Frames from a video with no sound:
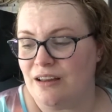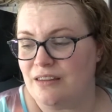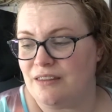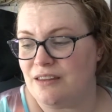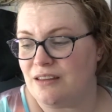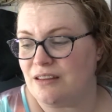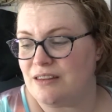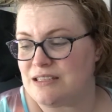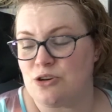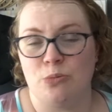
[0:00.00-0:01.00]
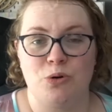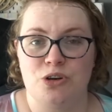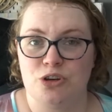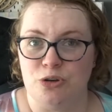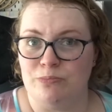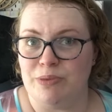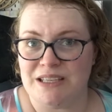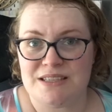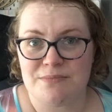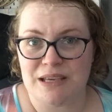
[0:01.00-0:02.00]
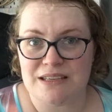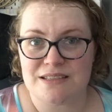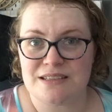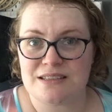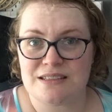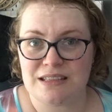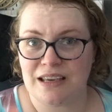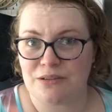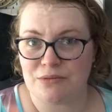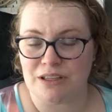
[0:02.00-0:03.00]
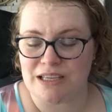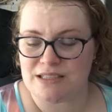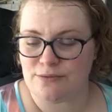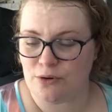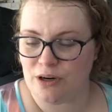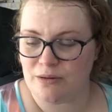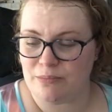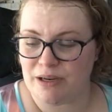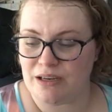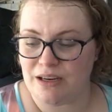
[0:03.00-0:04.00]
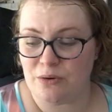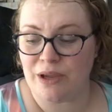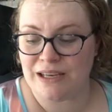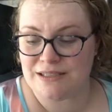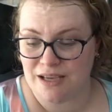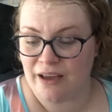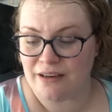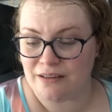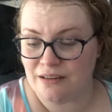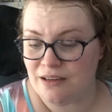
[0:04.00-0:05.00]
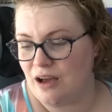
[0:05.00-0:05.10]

there's no more new bits and pieces to get released for it, but it'll get done.